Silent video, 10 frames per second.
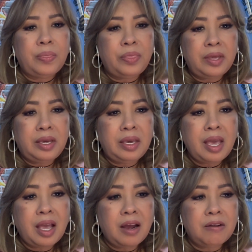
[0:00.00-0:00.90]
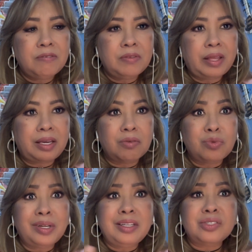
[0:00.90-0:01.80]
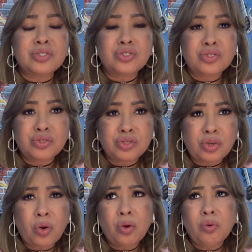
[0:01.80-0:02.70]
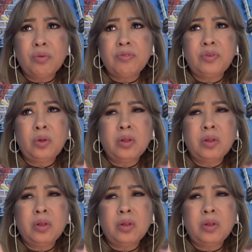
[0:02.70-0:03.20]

they have like a really soulful